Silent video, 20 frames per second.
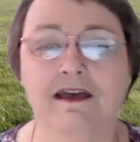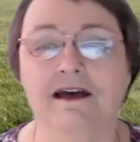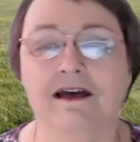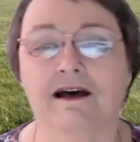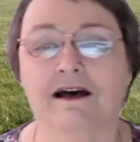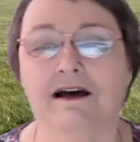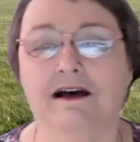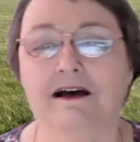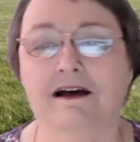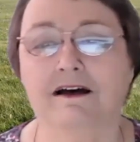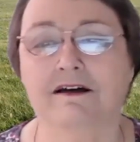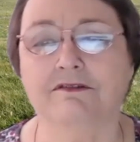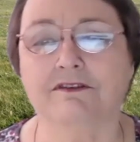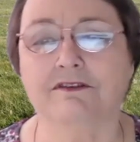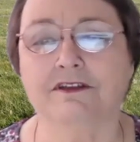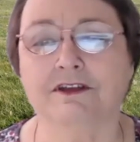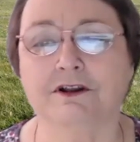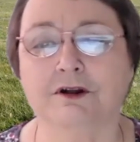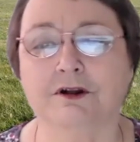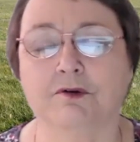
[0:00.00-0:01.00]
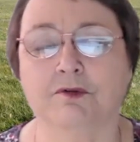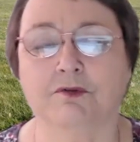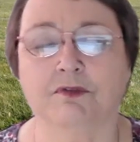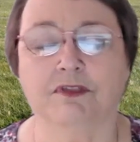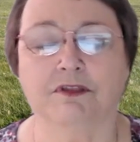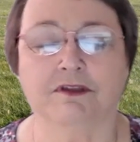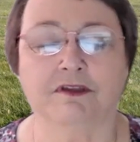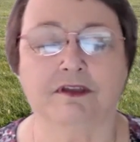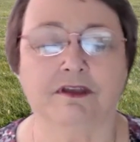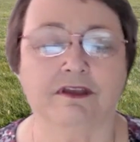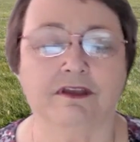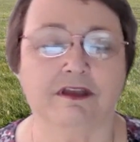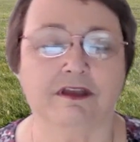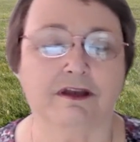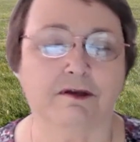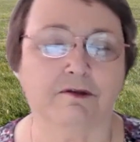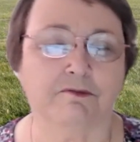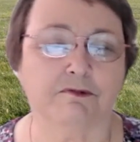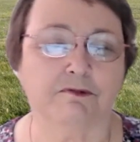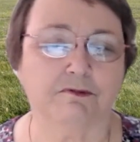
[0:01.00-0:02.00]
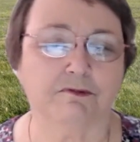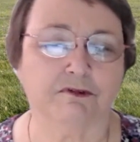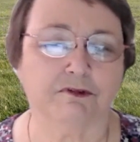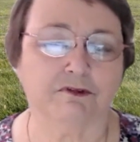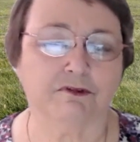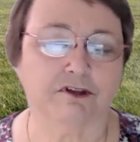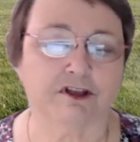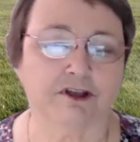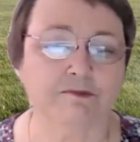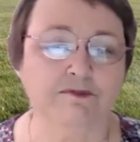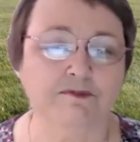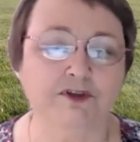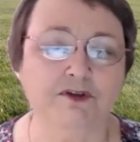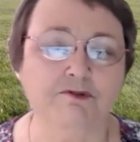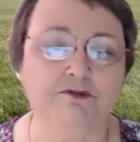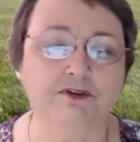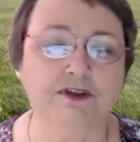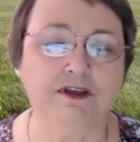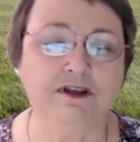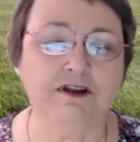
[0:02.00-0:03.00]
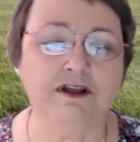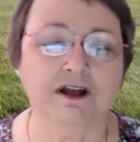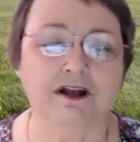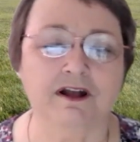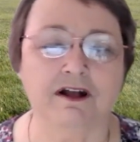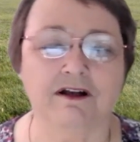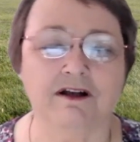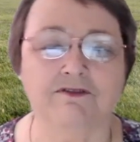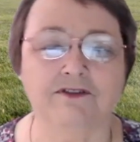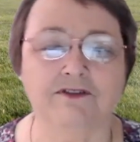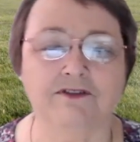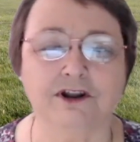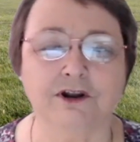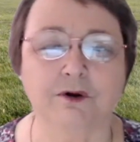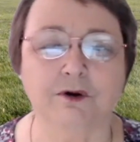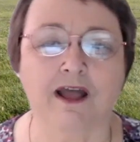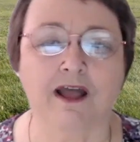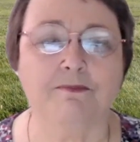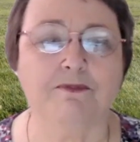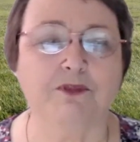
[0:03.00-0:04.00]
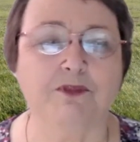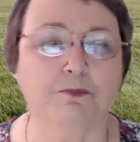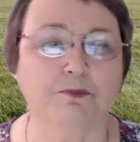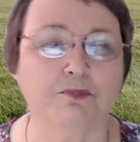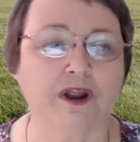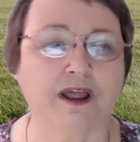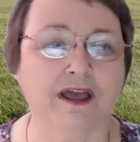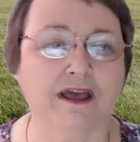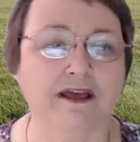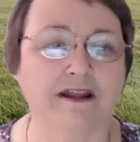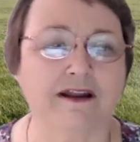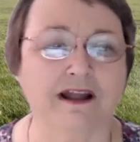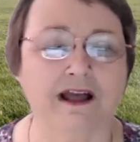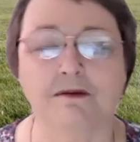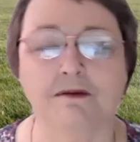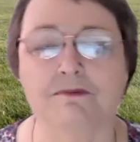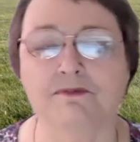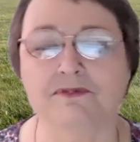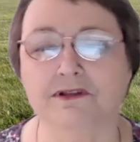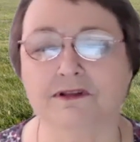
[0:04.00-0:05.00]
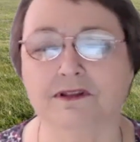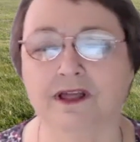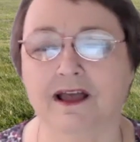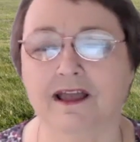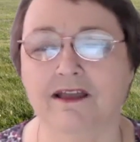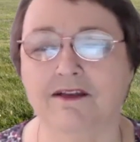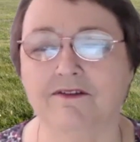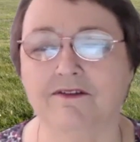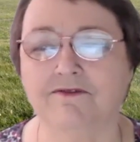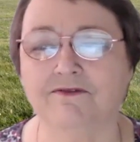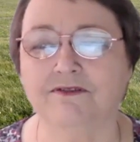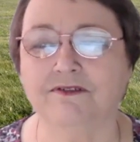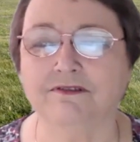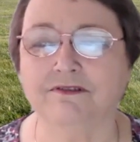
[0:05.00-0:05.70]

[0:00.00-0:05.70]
the communion of, I am the bread, I am the life,